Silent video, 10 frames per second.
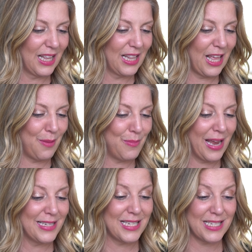That
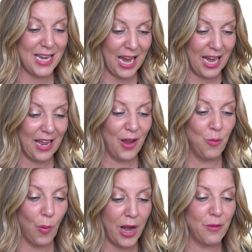man stayed
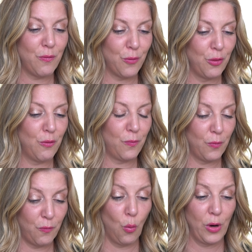and waited
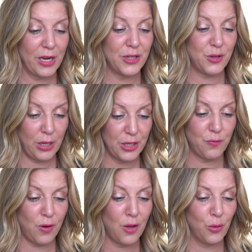for his
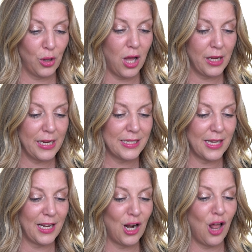father-in-law, he
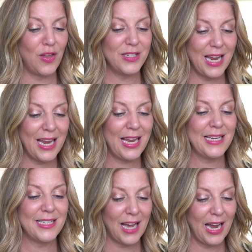said. And on the day he
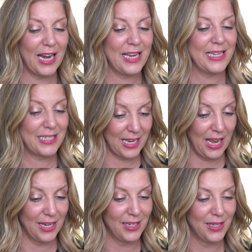died, he
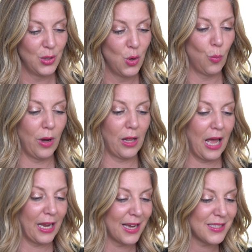said, well,
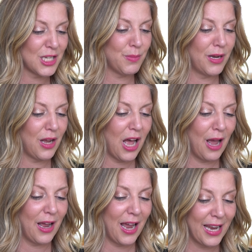I guess
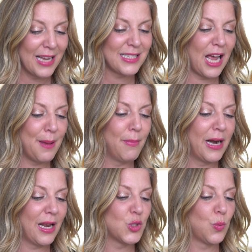I
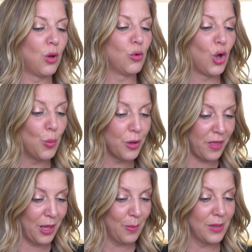might as well go with
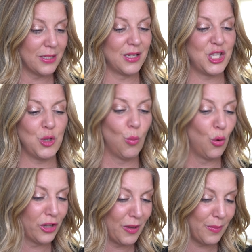him since he
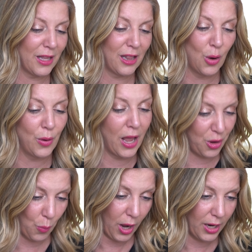won't leave me alone
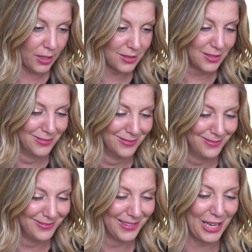anyway.
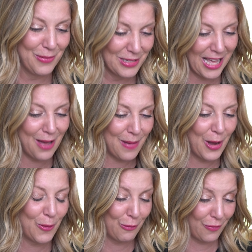It was that
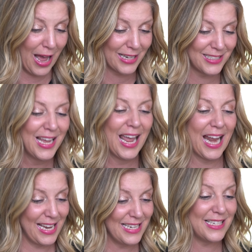matter of fact,
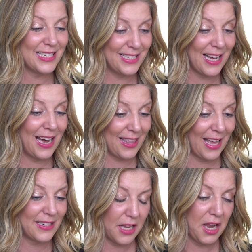and he did die
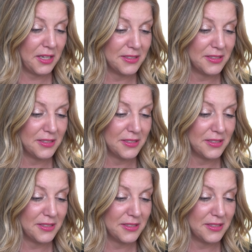that day.